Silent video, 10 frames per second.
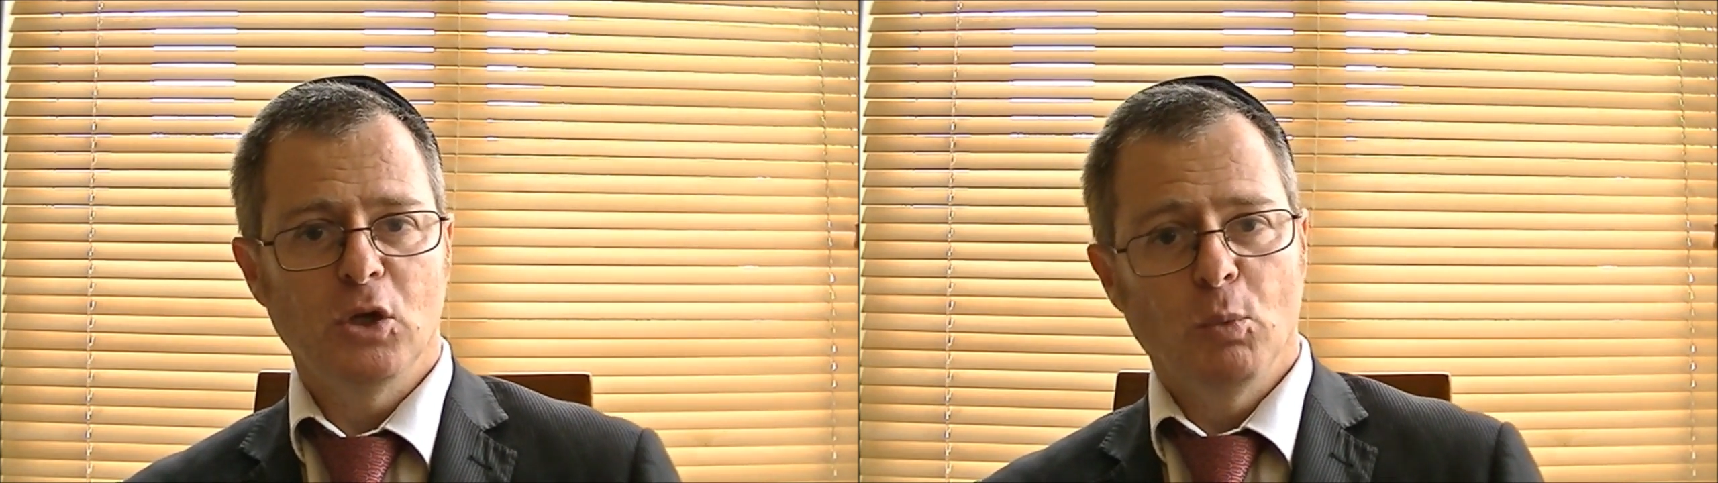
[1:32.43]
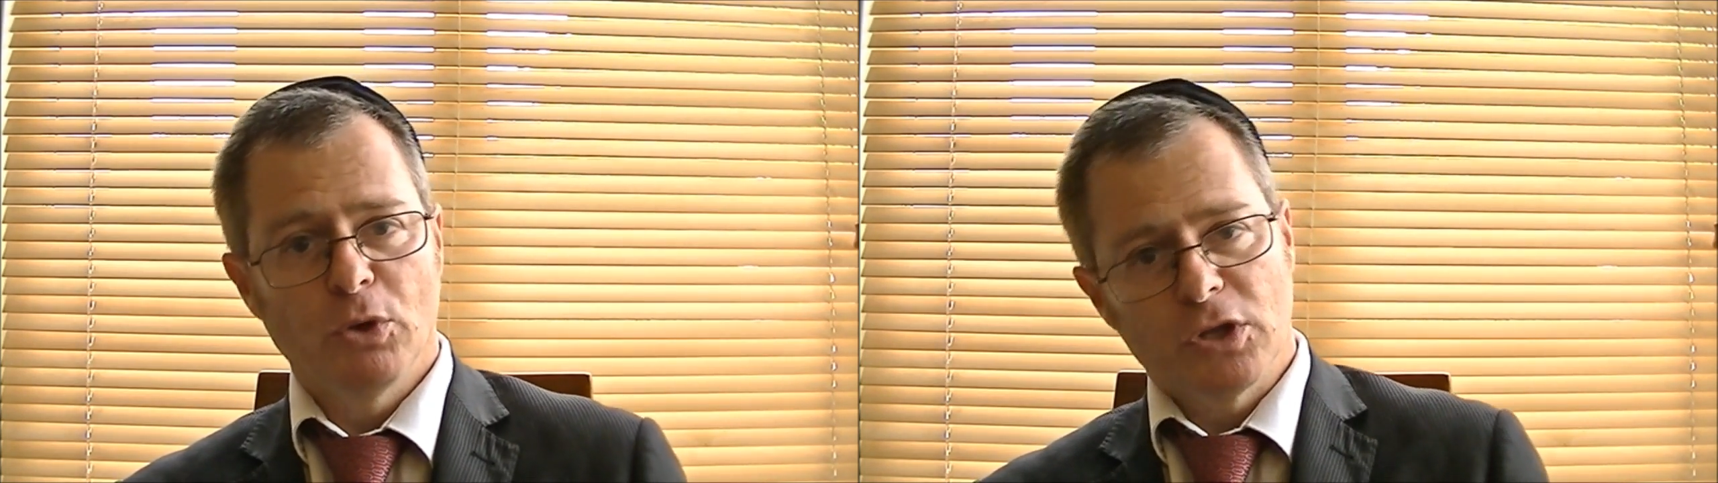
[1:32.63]

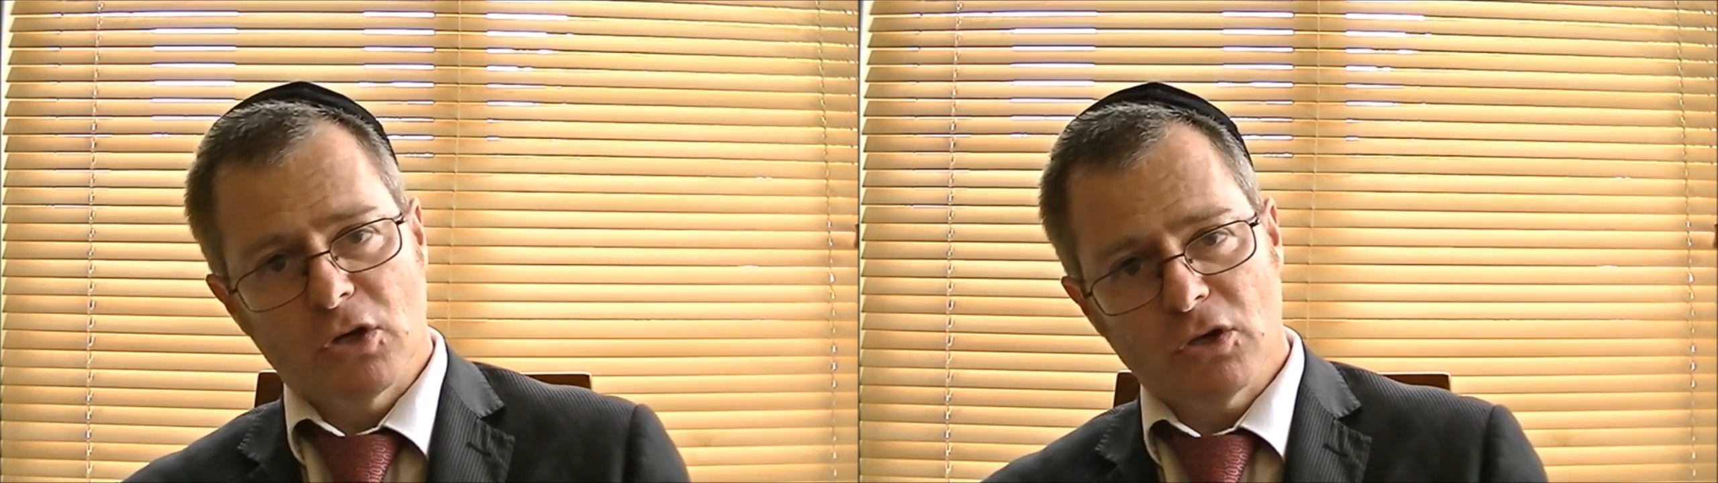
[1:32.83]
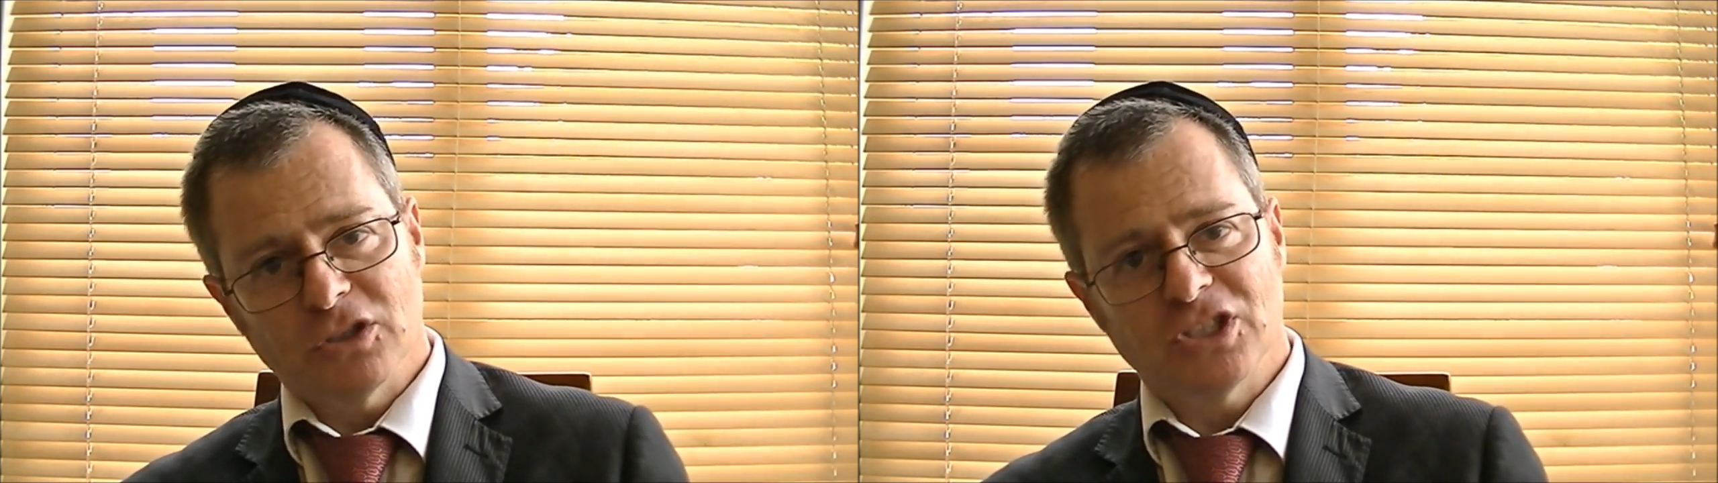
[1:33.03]
with the
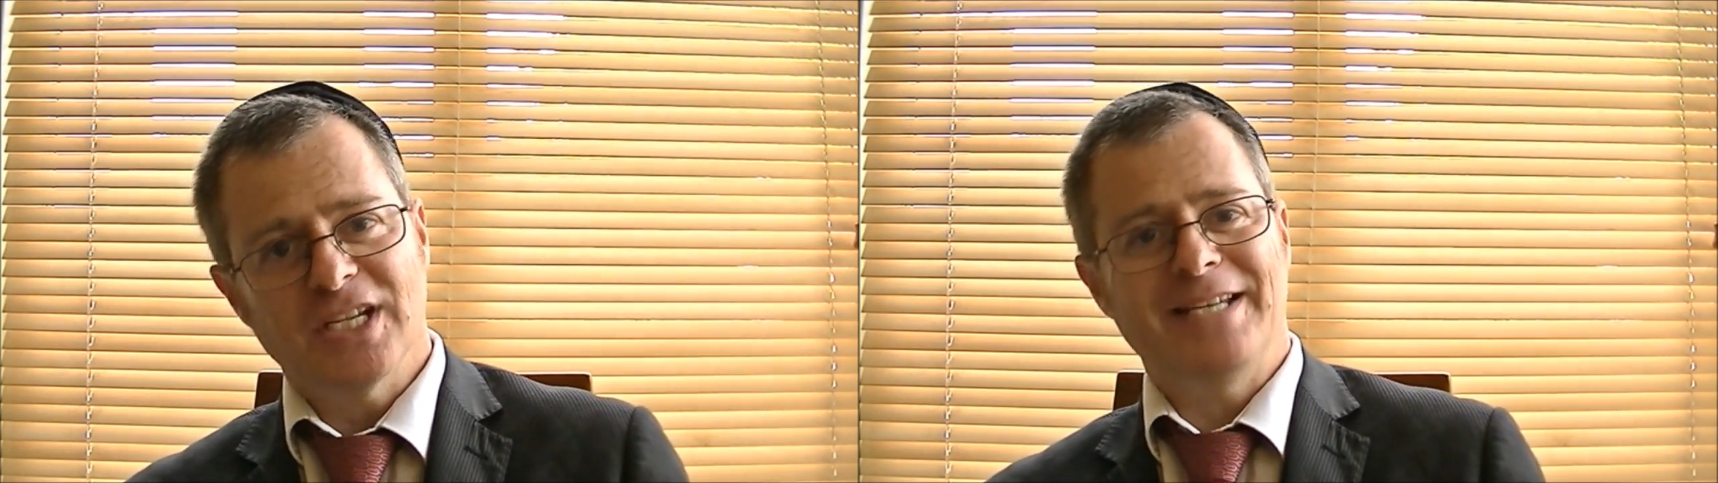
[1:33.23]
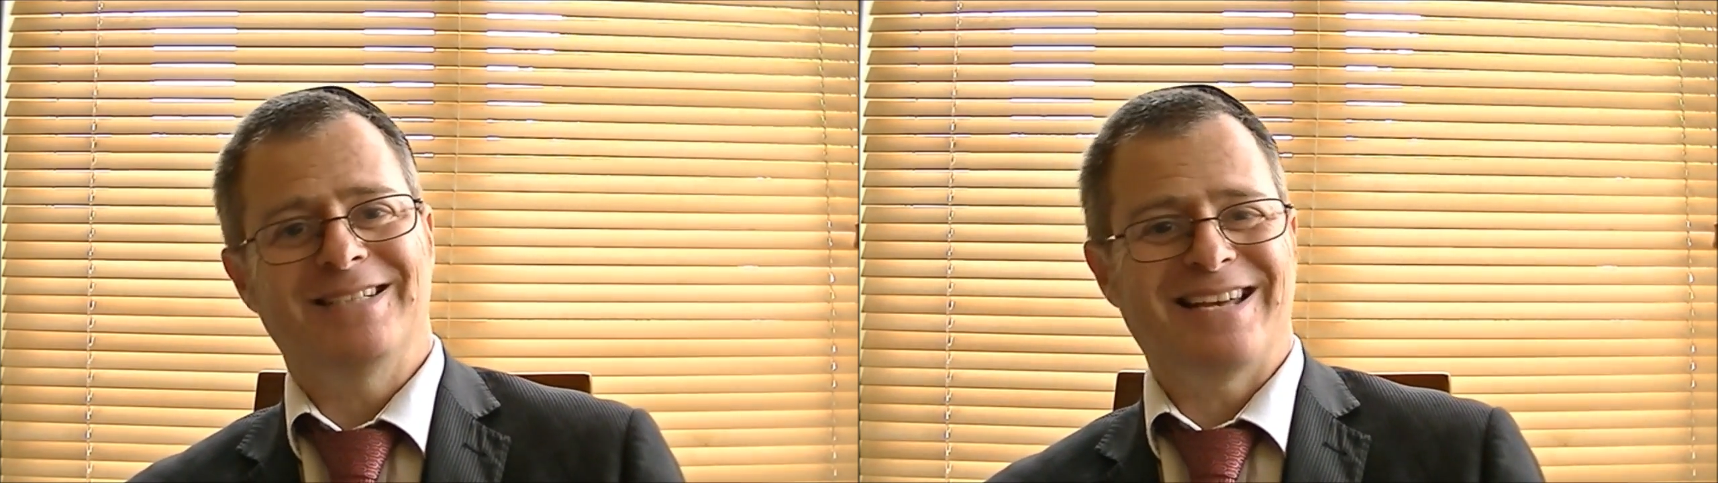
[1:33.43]

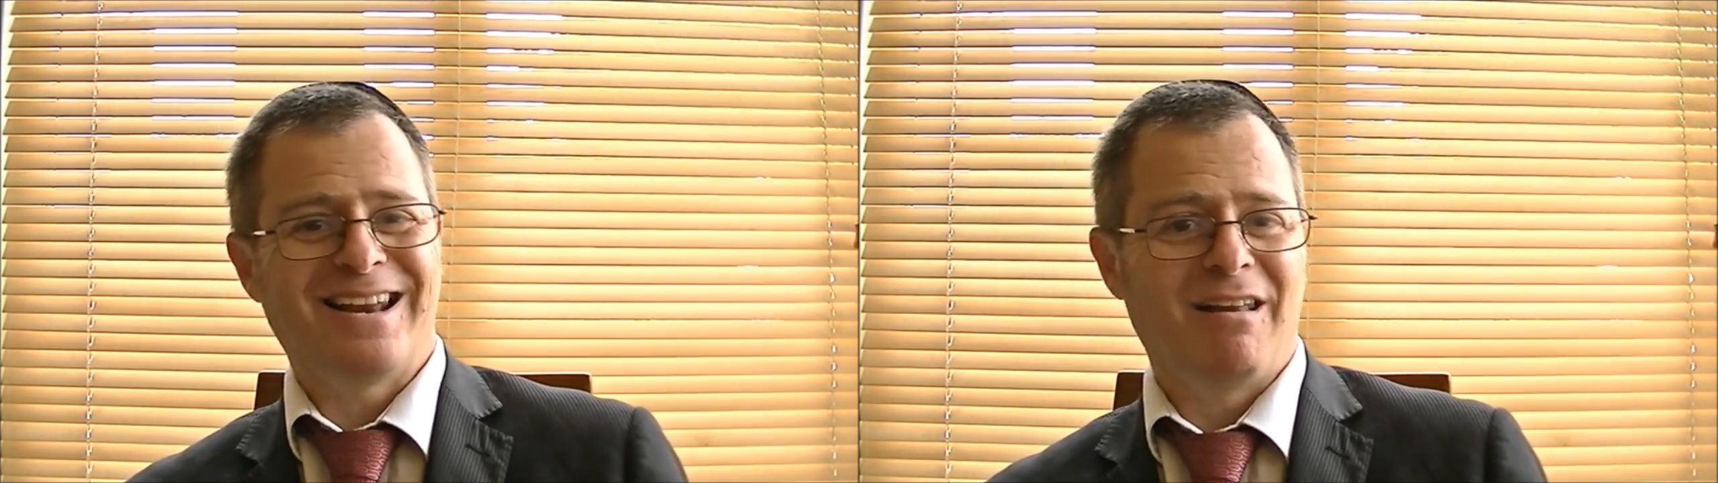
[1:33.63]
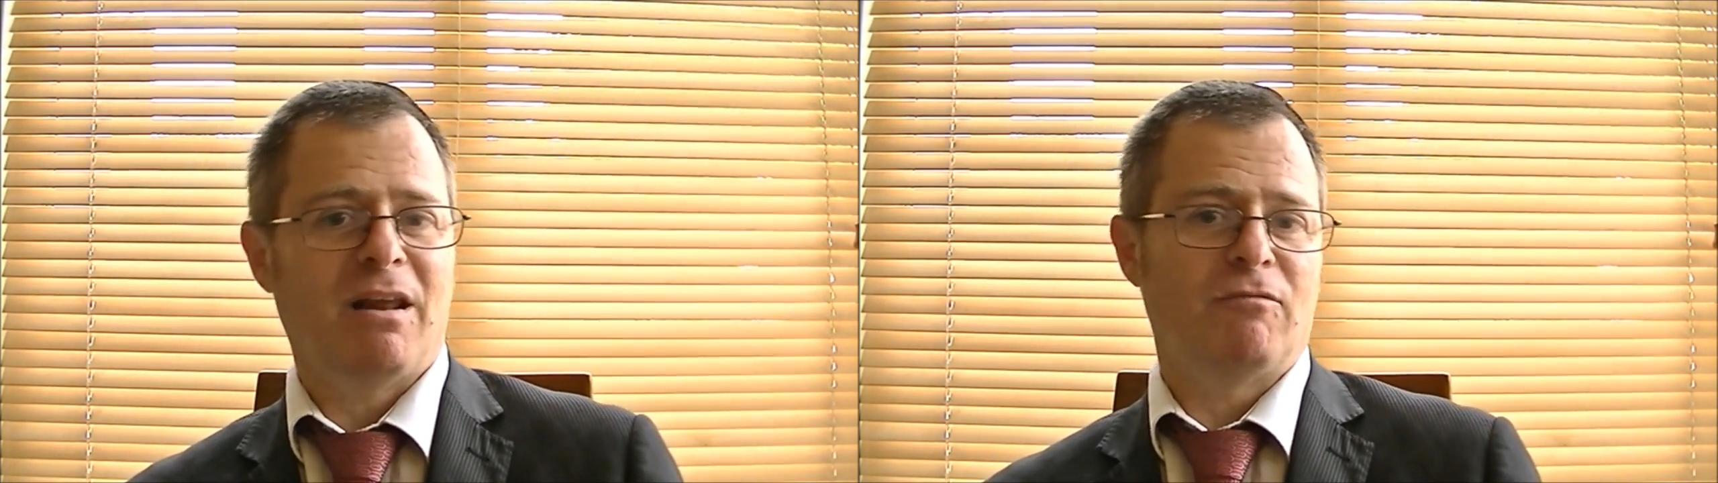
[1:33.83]
consent and
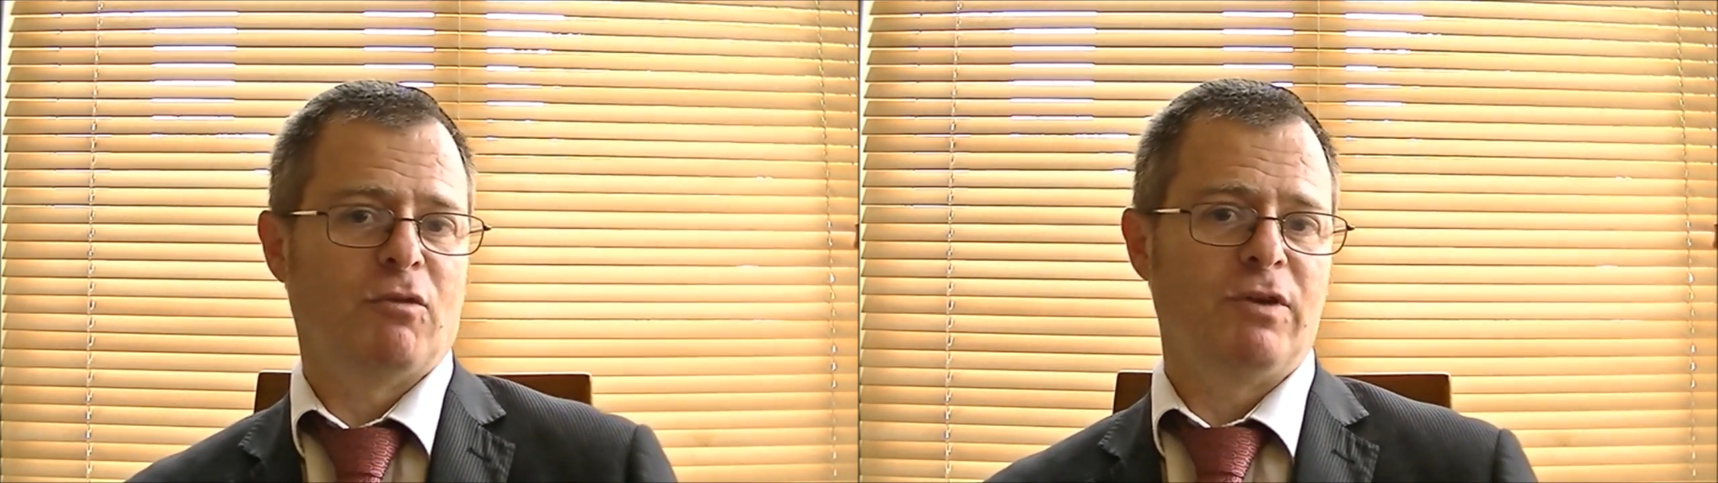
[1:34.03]
love of